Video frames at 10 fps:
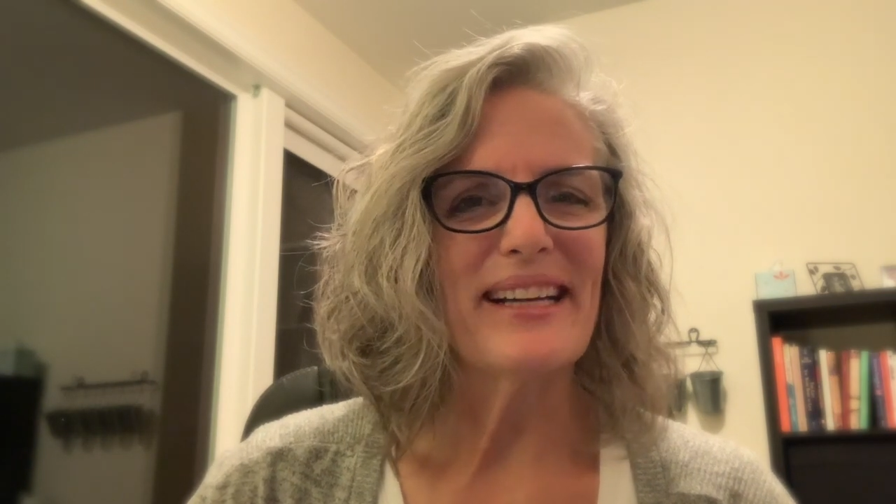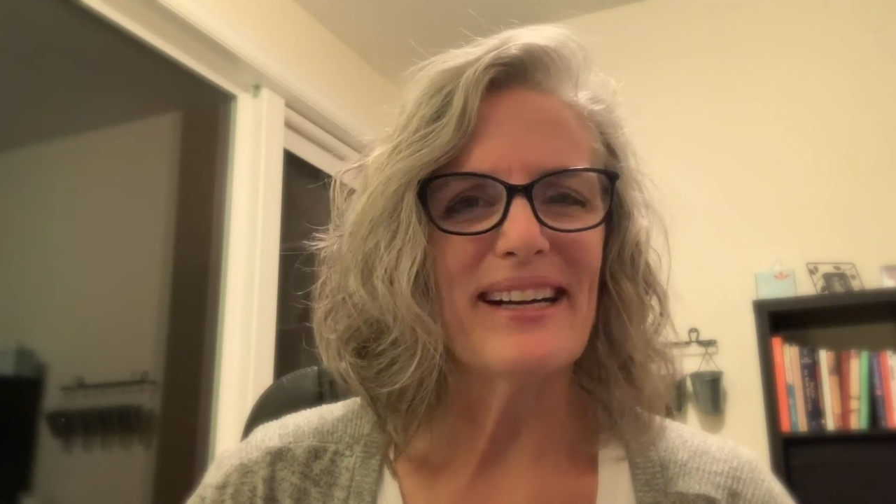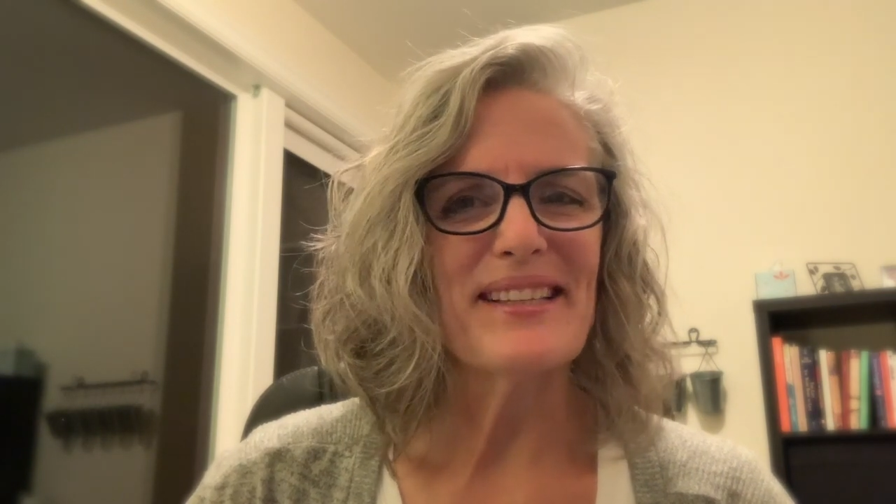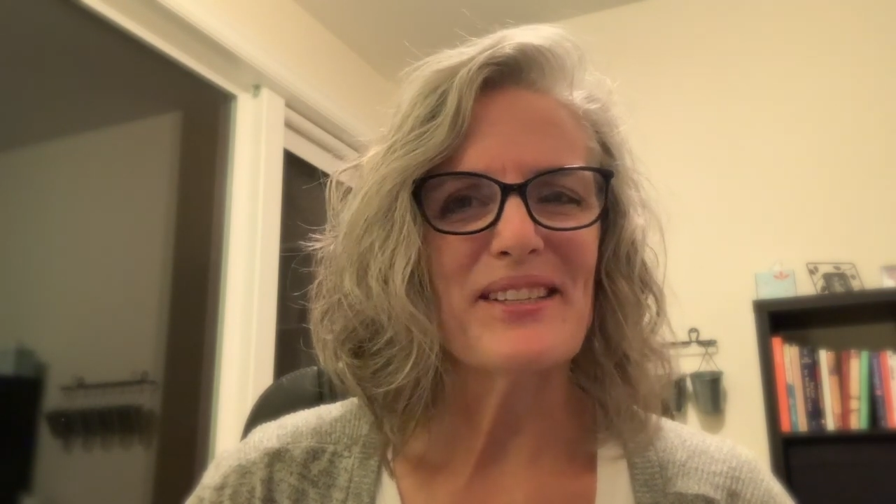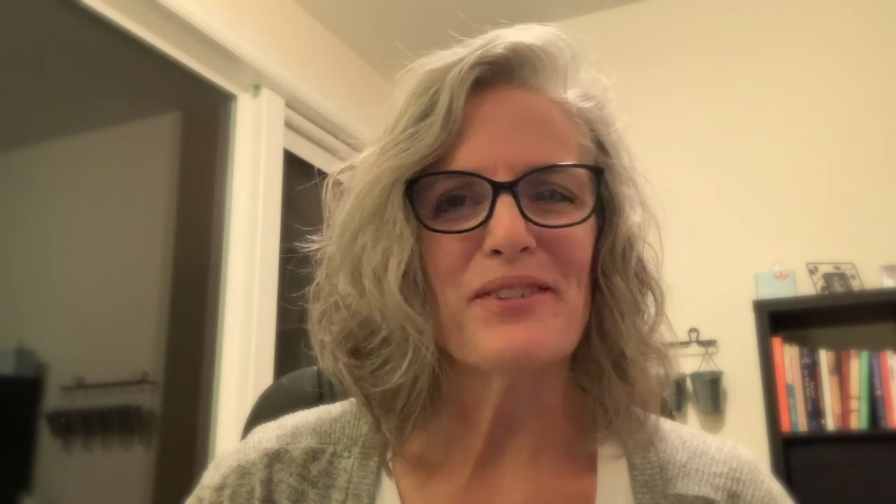
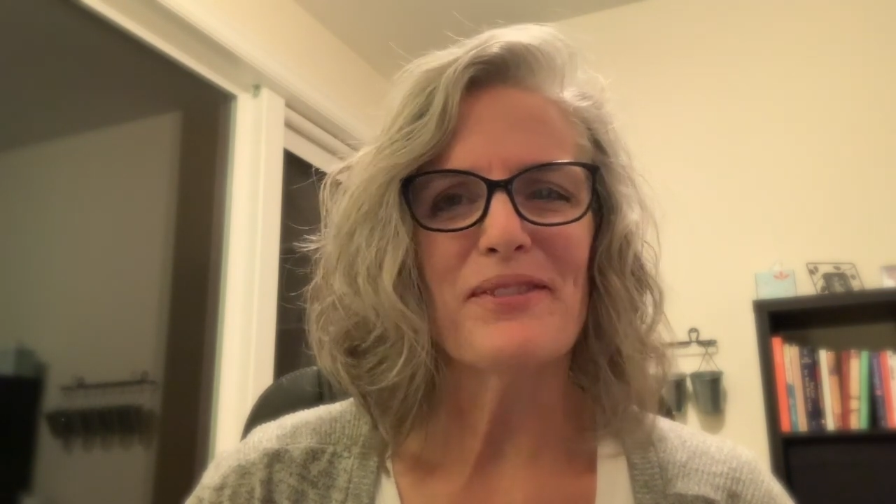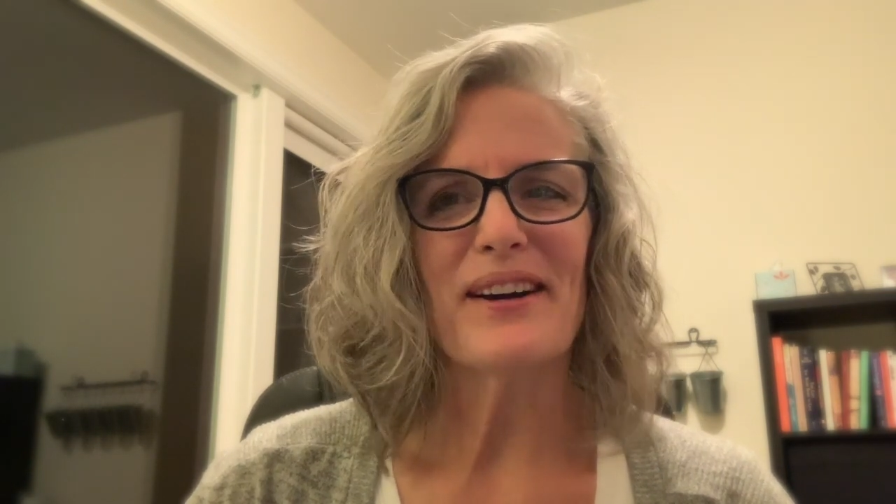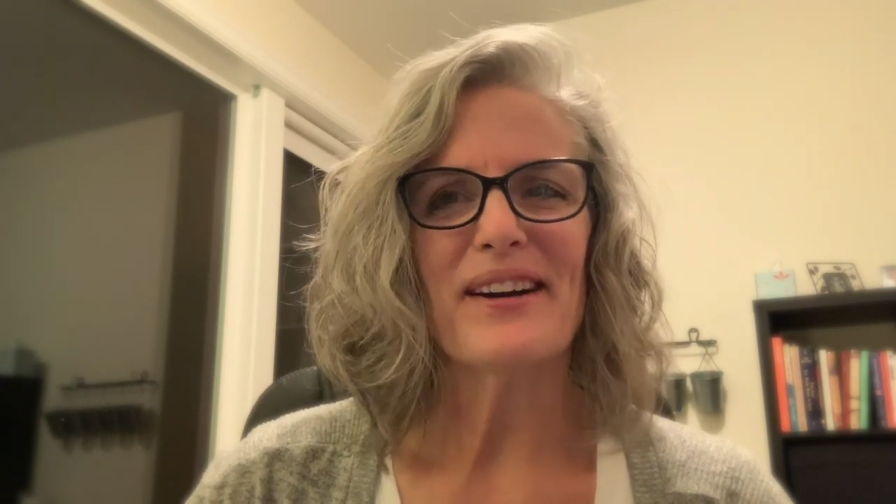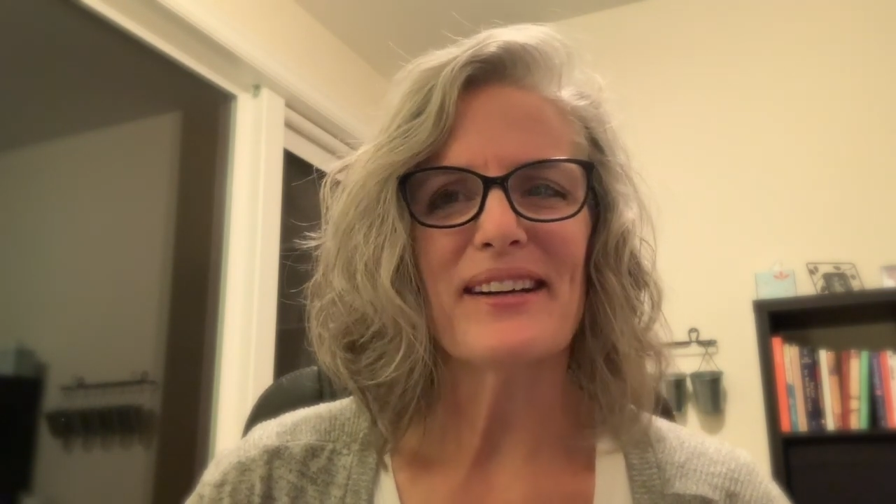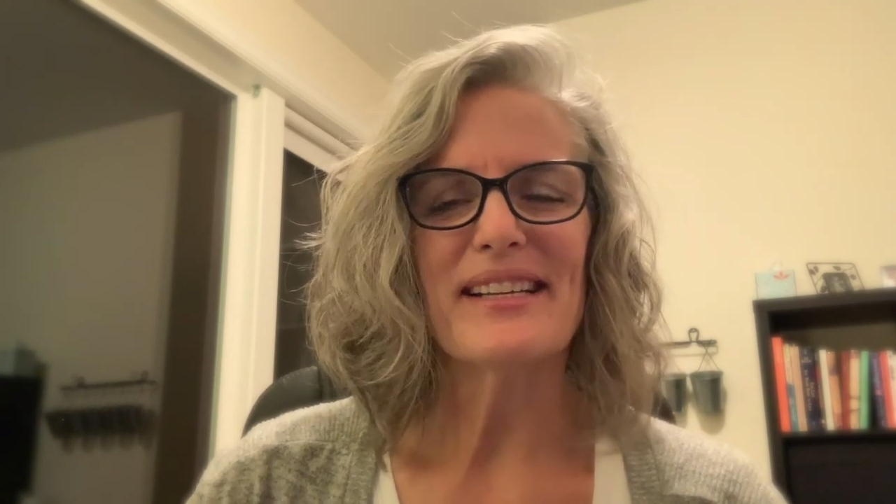gotten so
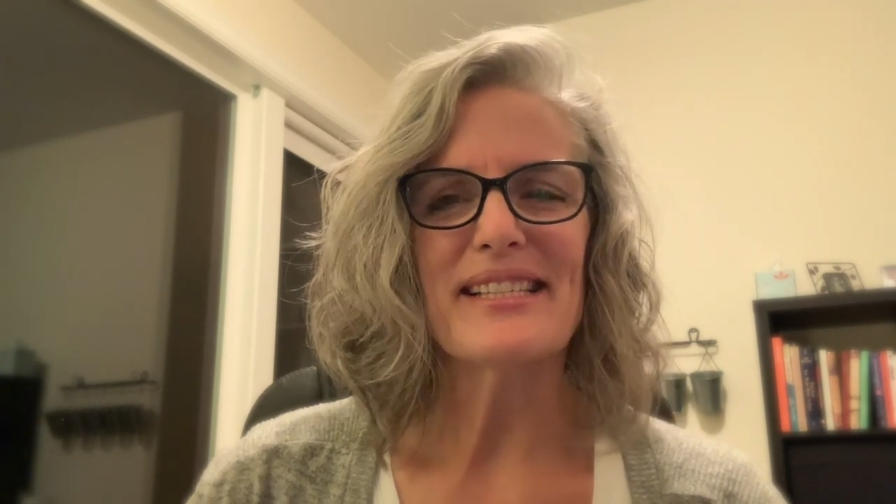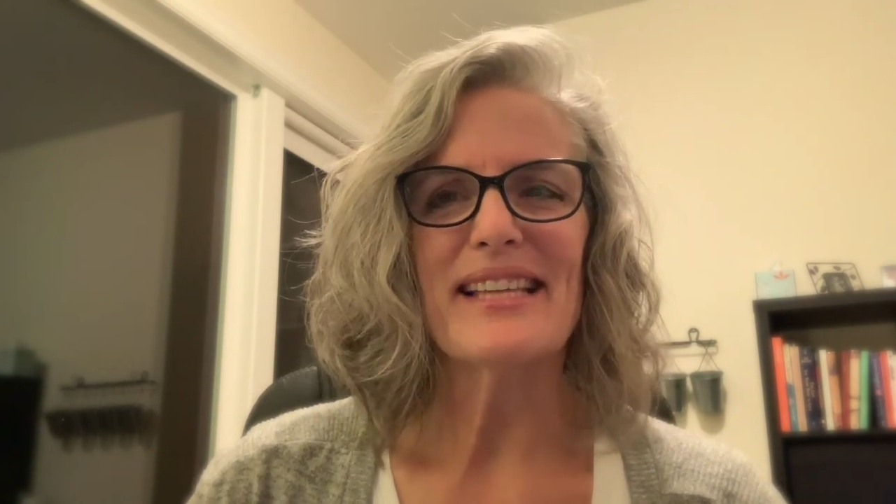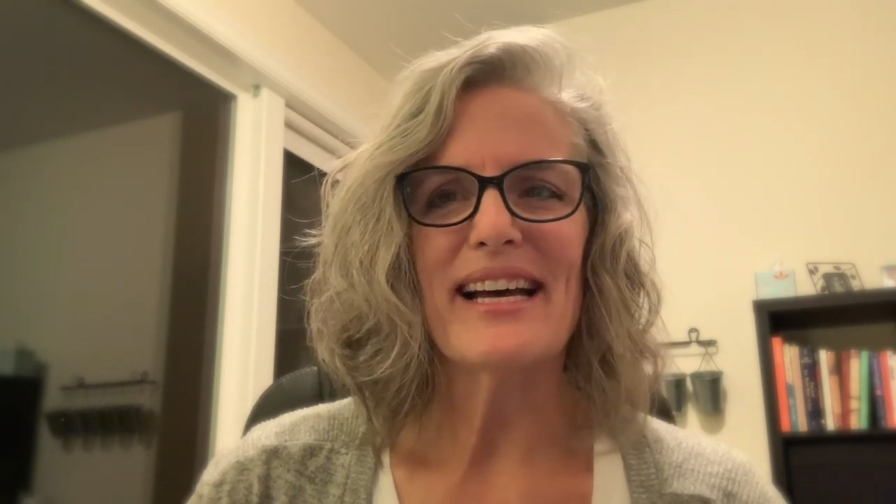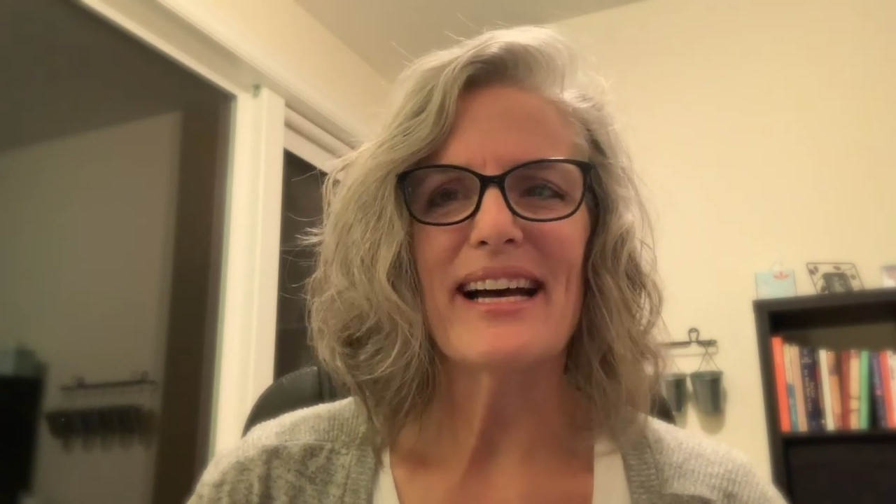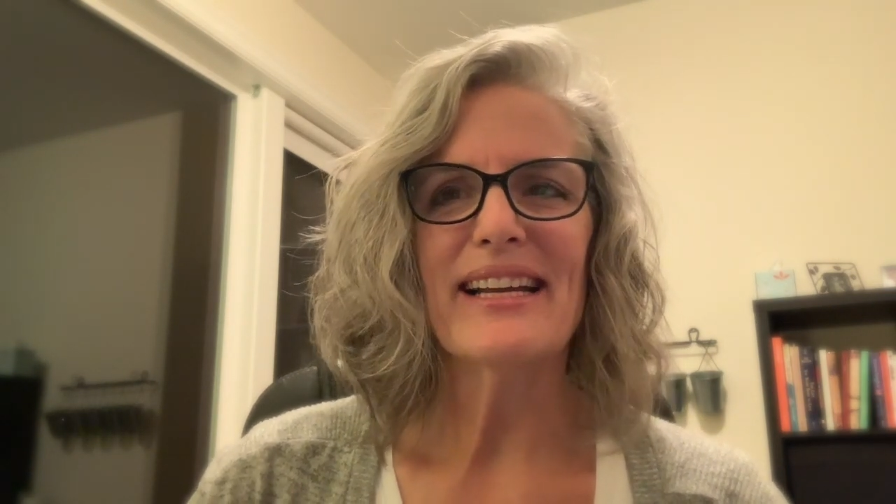far is
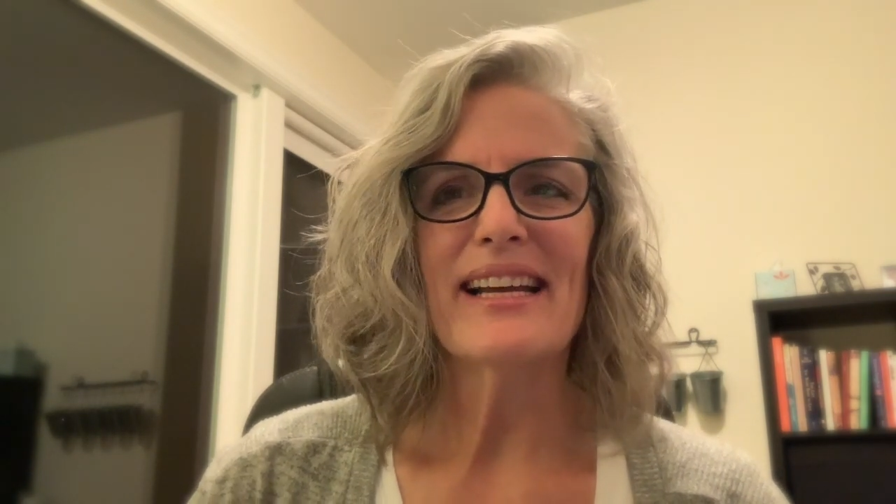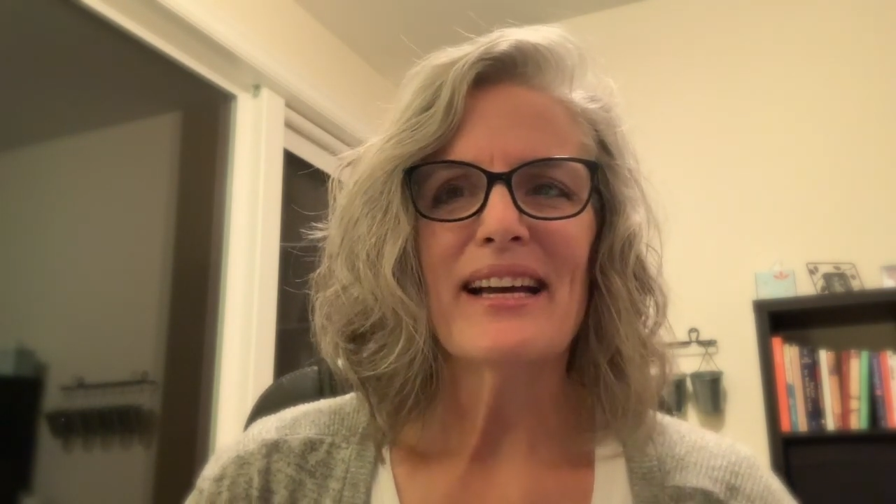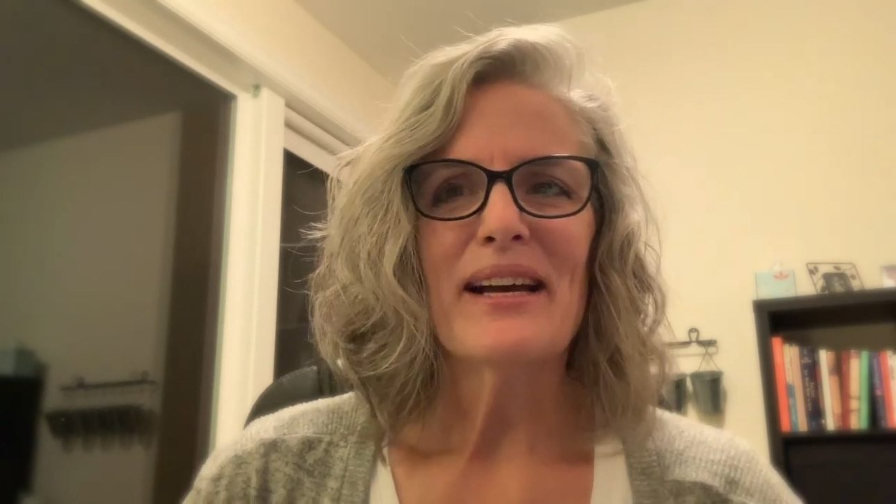that